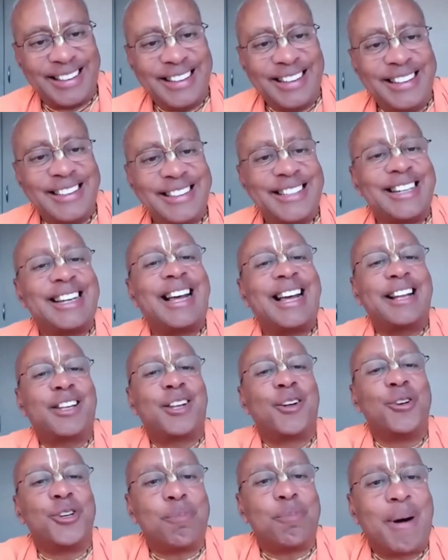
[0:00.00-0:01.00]
to get
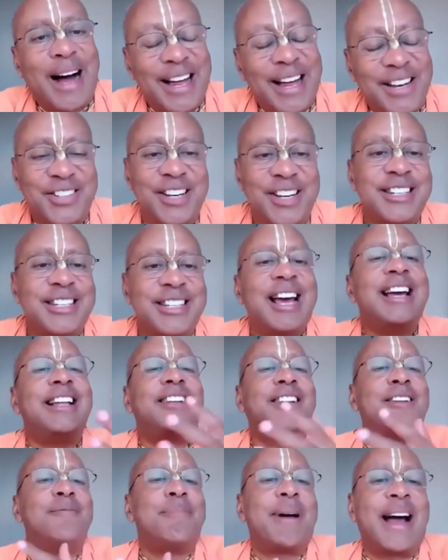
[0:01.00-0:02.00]
those pots and take
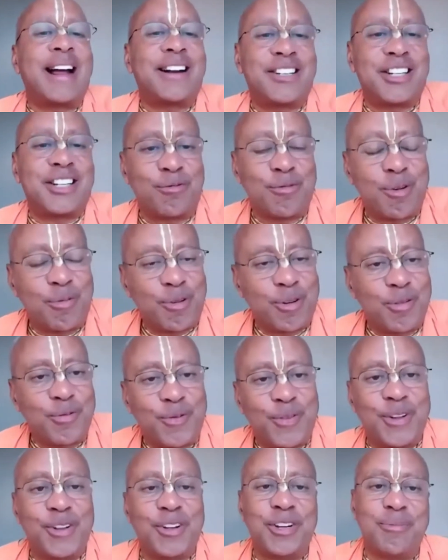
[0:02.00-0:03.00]
them back to the river and
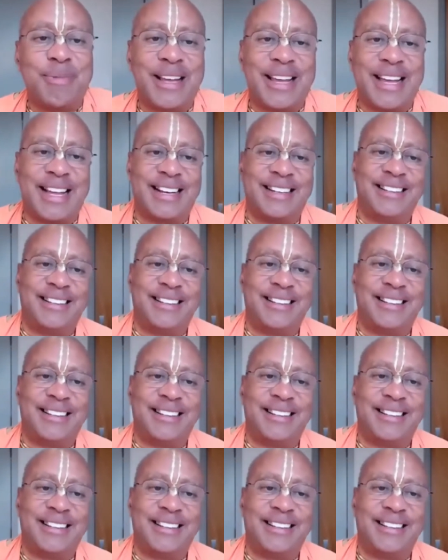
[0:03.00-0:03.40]
fill them again.